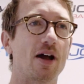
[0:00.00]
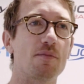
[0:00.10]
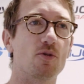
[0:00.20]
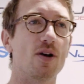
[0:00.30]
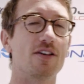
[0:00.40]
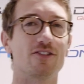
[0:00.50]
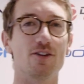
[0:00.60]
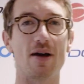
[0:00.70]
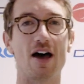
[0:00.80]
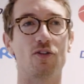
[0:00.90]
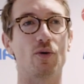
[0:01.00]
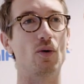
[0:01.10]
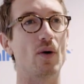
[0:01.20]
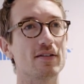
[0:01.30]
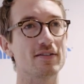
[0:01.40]
my name's Wes from Health
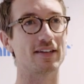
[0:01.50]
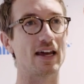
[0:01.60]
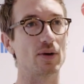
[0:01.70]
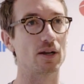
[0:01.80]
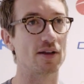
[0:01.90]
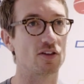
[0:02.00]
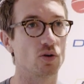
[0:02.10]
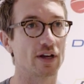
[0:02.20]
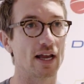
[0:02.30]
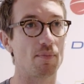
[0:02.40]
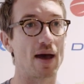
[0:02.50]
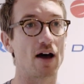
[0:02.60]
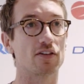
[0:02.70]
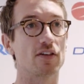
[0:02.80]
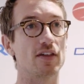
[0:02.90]
101. Today we're going to be talking
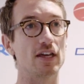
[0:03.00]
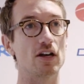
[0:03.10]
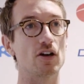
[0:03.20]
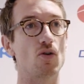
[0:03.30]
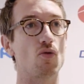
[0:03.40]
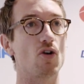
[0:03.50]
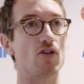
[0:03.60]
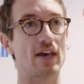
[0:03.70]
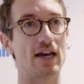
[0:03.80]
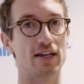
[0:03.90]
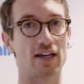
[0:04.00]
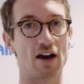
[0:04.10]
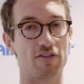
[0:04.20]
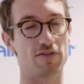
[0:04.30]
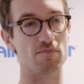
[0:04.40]
about the rotator
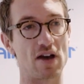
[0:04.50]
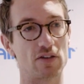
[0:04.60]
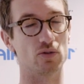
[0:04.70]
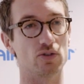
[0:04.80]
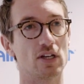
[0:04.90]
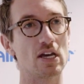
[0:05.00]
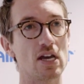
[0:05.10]
cuff muscles.